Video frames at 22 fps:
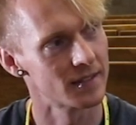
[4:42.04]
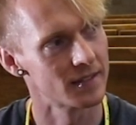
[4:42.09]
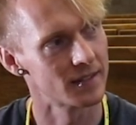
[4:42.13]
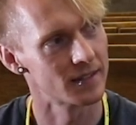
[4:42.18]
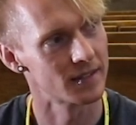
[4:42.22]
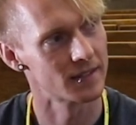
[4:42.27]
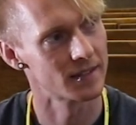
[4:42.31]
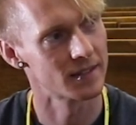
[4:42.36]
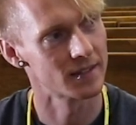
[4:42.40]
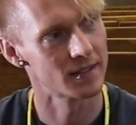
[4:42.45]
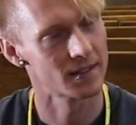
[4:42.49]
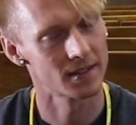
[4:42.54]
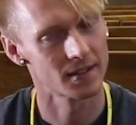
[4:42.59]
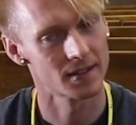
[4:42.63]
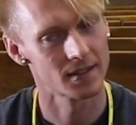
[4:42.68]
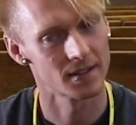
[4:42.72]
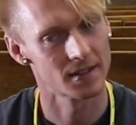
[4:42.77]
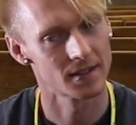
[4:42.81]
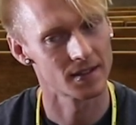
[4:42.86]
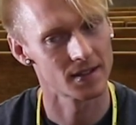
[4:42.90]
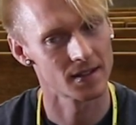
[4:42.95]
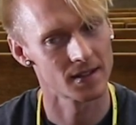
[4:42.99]

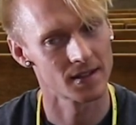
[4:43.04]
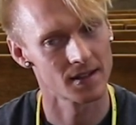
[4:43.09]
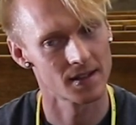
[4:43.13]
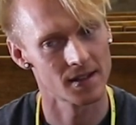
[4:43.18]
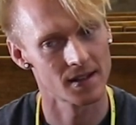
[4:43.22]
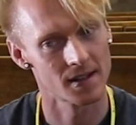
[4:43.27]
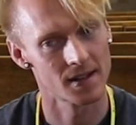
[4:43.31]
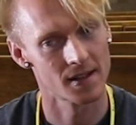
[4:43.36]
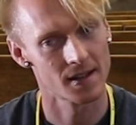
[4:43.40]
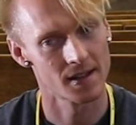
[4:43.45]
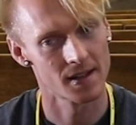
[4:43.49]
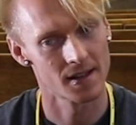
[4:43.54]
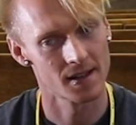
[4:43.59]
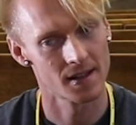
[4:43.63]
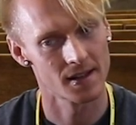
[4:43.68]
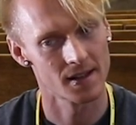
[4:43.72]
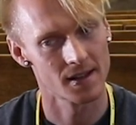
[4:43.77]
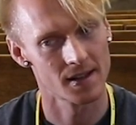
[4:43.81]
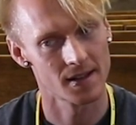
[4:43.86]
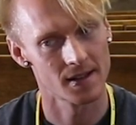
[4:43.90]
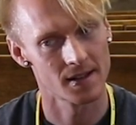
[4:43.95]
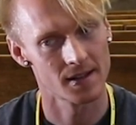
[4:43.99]

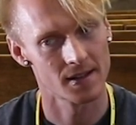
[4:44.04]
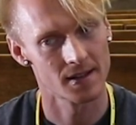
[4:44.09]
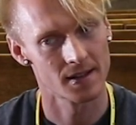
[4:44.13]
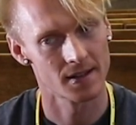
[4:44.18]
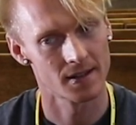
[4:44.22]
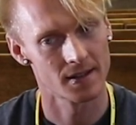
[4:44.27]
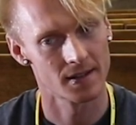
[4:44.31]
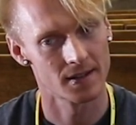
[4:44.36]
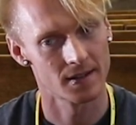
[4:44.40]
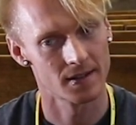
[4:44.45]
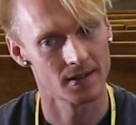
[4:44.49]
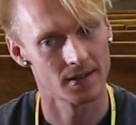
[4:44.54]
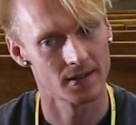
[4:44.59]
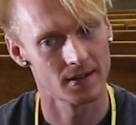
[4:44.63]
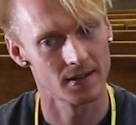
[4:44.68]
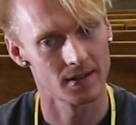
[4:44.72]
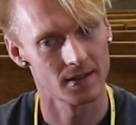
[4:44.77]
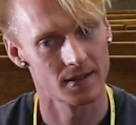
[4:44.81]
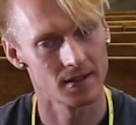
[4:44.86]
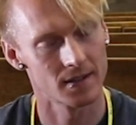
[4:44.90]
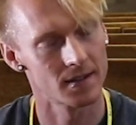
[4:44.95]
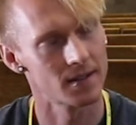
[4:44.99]

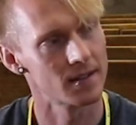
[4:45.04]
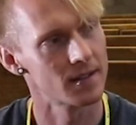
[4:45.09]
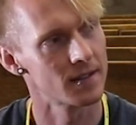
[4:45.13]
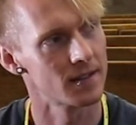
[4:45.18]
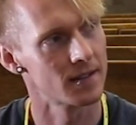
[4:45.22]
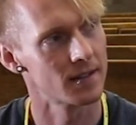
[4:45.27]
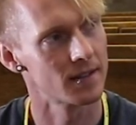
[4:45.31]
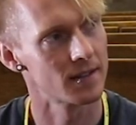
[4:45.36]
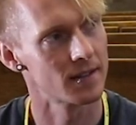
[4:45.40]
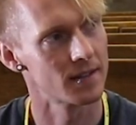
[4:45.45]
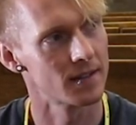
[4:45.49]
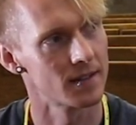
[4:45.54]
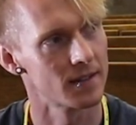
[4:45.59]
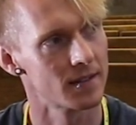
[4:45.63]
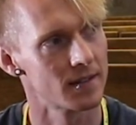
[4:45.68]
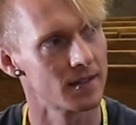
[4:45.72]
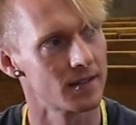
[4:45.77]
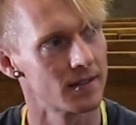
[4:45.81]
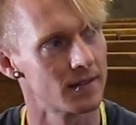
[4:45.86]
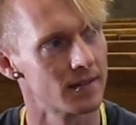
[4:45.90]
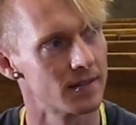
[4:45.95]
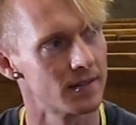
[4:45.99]

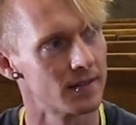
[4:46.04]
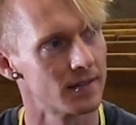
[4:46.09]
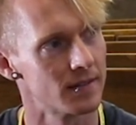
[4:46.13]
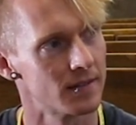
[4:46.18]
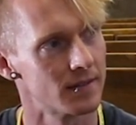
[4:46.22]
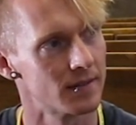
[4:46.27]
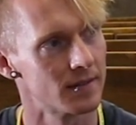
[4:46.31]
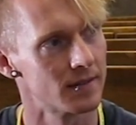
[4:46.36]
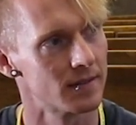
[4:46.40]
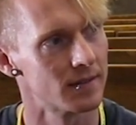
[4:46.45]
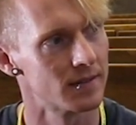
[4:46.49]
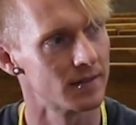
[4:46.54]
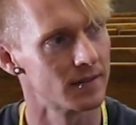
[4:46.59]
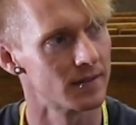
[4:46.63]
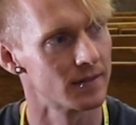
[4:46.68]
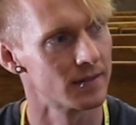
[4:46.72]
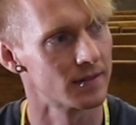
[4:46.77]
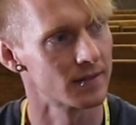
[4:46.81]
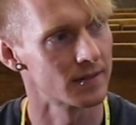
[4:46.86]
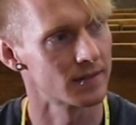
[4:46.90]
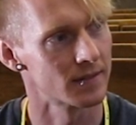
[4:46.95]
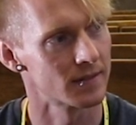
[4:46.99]

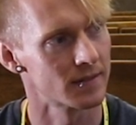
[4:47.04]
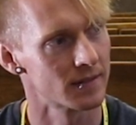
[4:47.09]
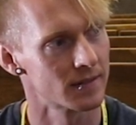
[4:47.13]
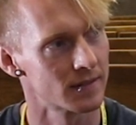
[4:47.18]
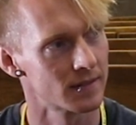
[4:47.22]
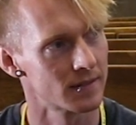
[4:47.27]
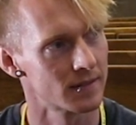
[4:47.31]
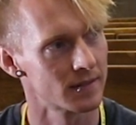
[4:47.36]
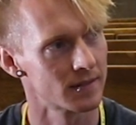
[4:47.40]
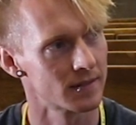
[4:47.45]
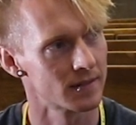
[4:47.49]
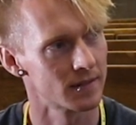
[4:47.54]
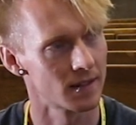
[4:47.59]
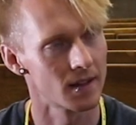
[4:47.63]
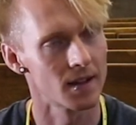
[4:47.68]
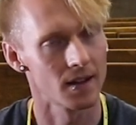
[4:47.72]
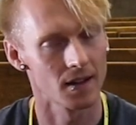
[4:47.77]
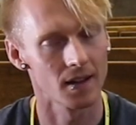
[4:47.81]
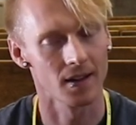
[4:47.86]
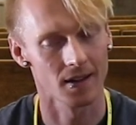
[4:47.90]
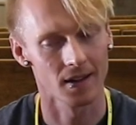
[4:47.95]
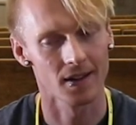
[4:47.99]

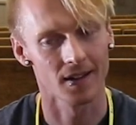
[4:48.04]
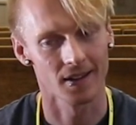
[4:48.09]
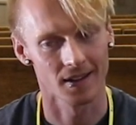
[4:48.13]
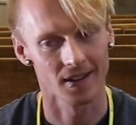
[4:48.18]
No words are spoken by the person on screen.